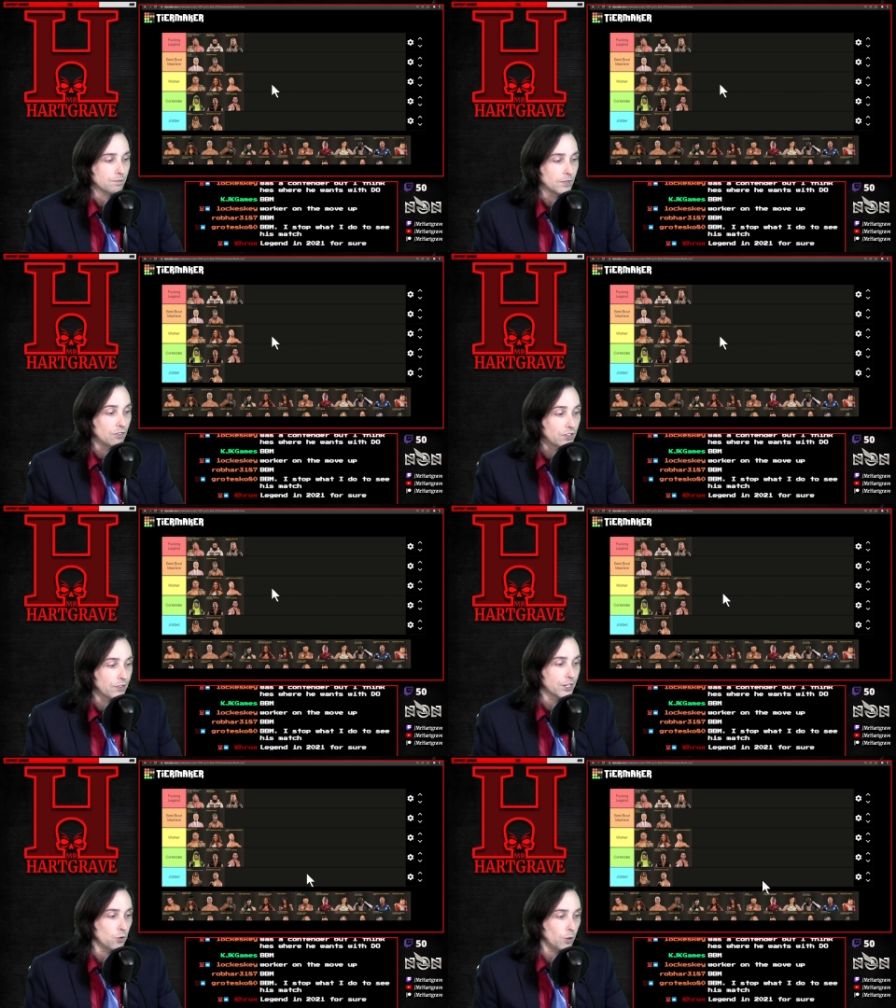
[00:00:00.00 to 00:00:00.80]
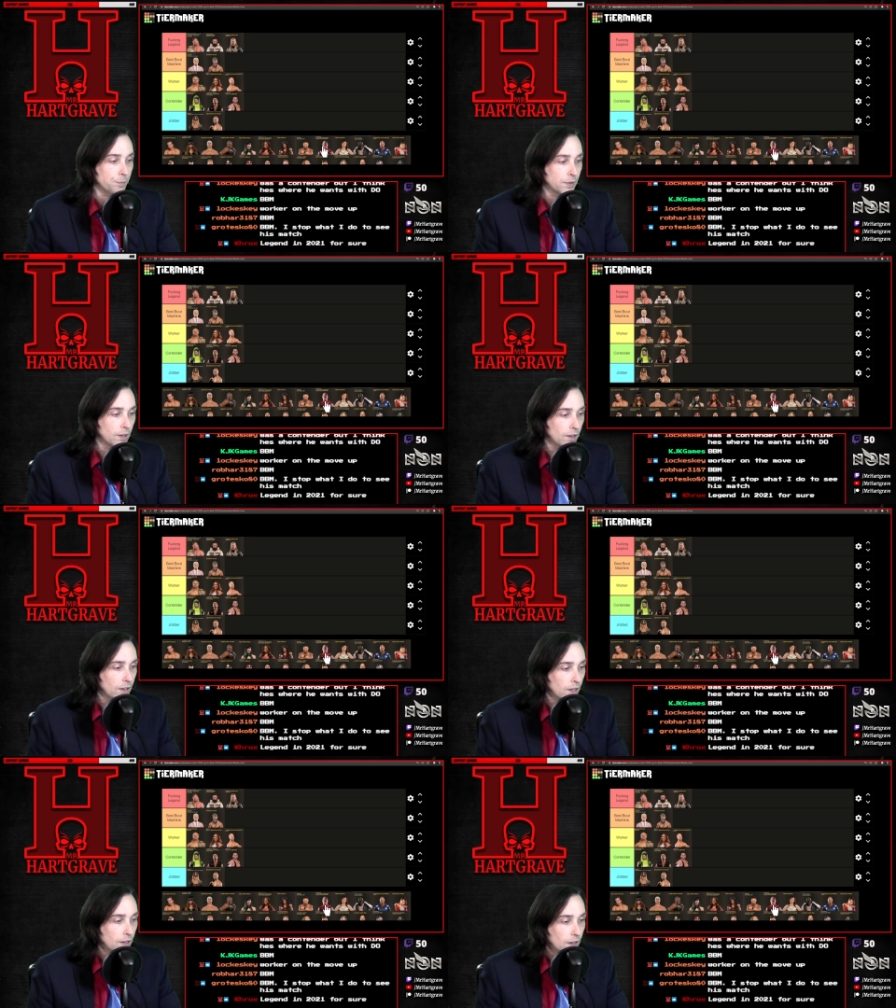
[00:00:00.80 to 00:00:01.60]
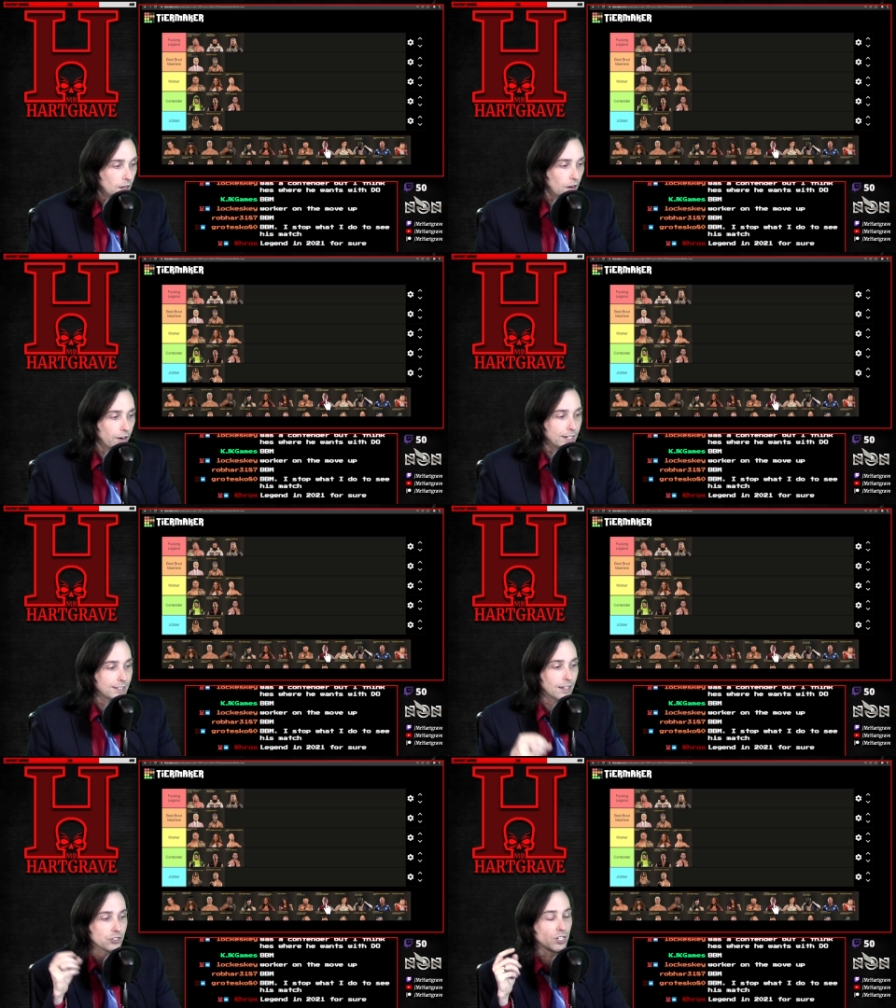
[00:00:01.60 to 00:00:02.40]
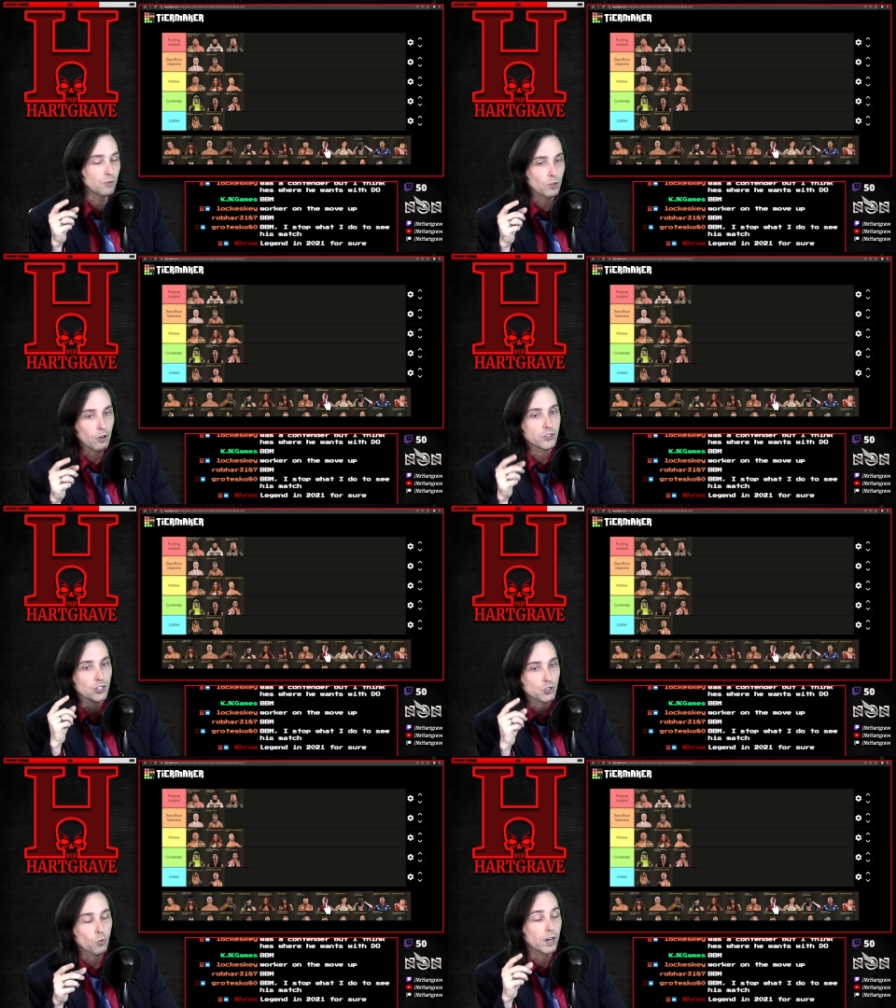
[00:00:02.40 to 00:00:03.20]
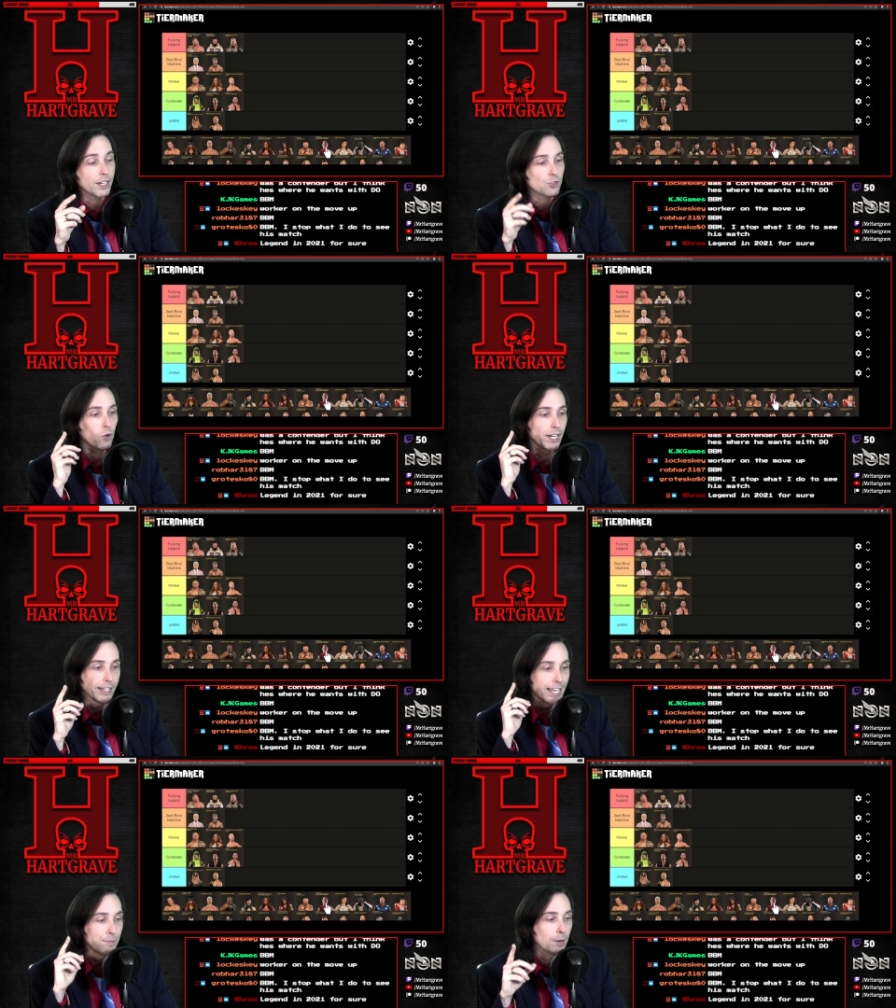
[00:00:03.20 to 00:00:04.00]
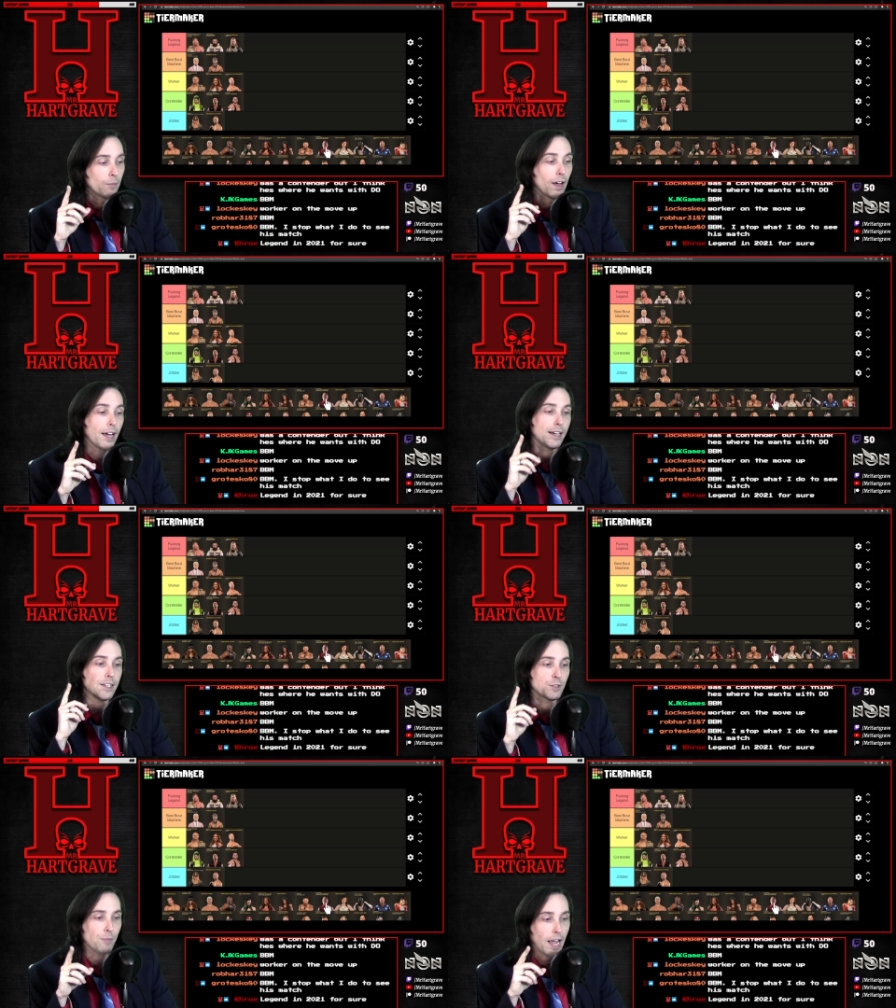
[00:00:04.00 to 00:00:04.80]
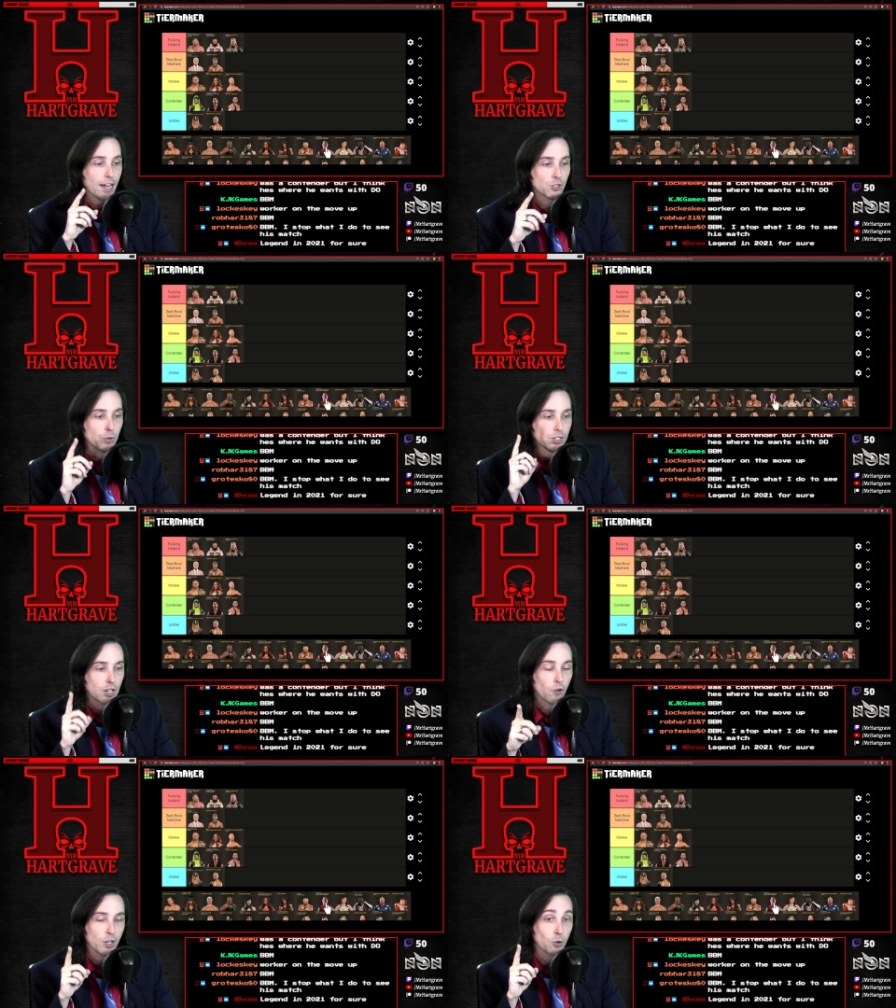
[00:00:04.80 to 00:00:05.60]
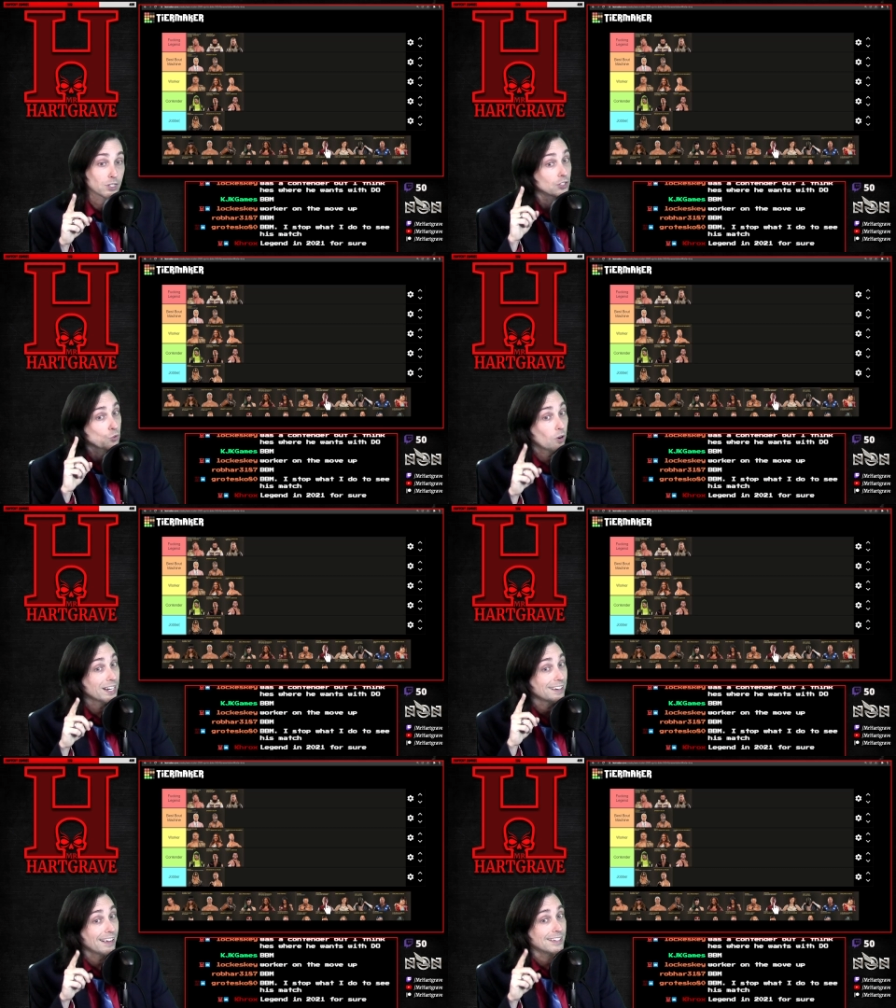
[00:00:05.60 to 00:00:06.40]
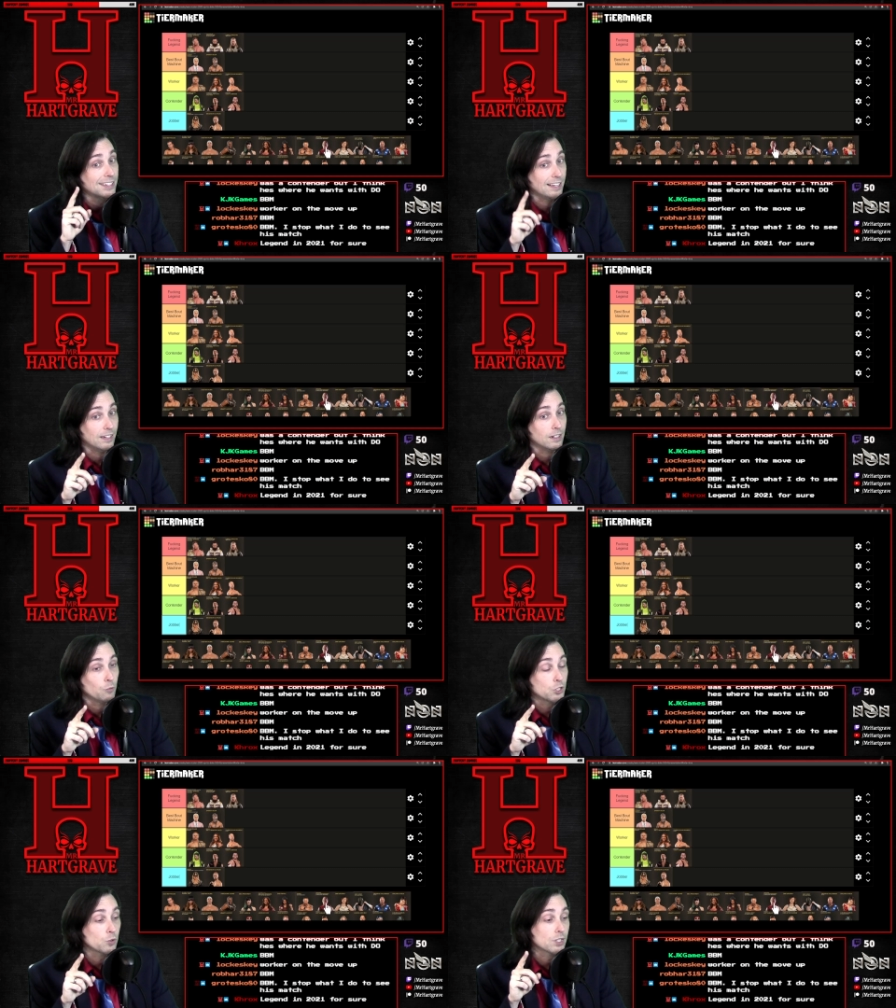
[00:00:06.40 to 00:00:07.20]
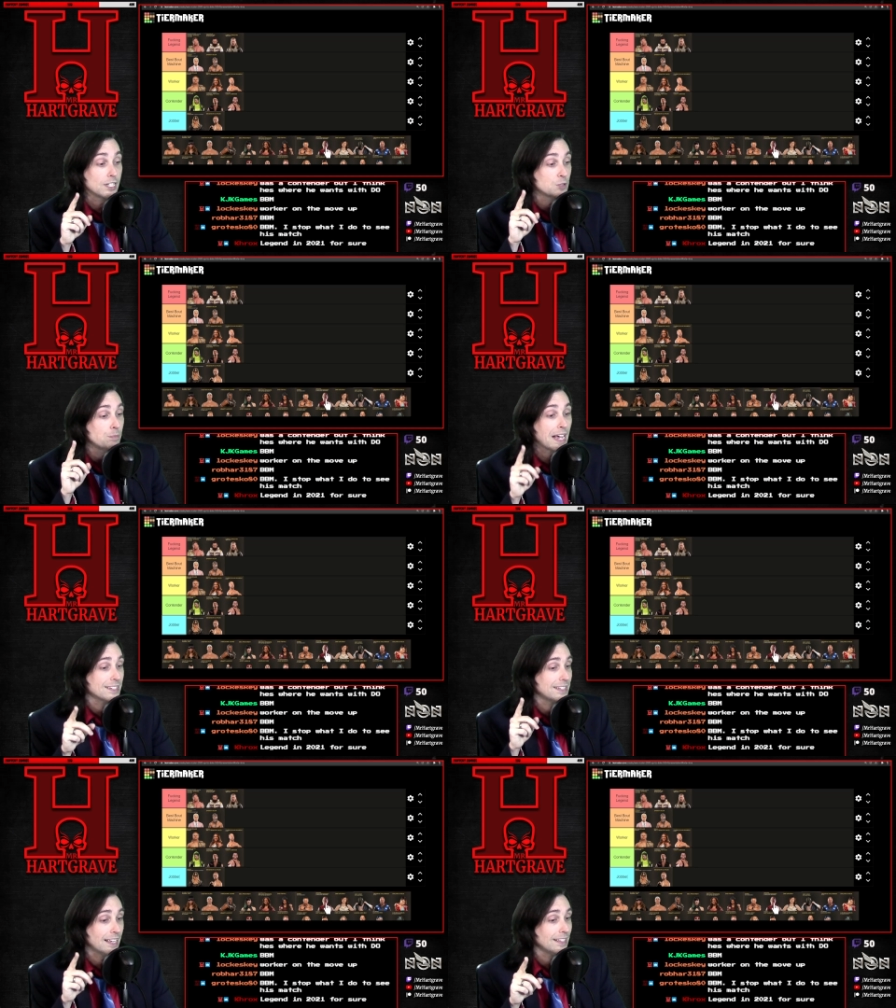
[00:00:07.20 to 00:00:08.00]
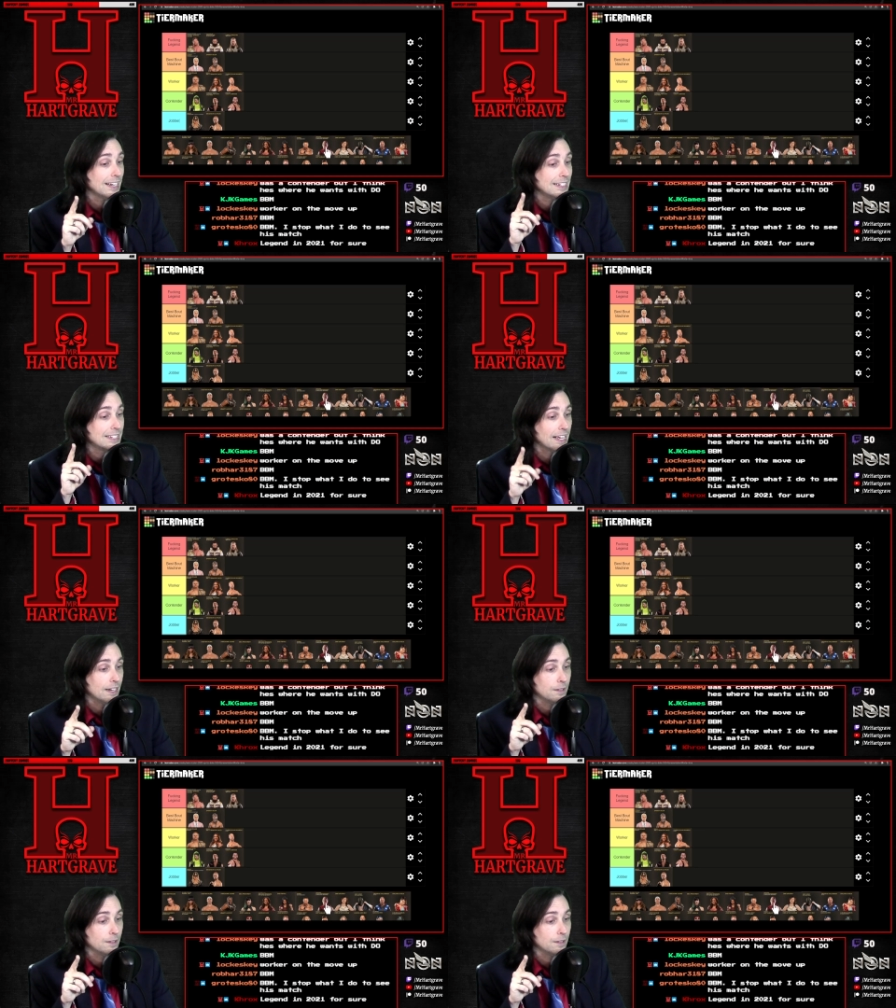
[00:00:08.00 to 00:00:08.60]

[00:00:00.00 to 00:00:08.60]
Very cool. All right, Dustin Rhodes in 2020. Keep in mind his match with Cody was in 2019, which was his best thing that he did.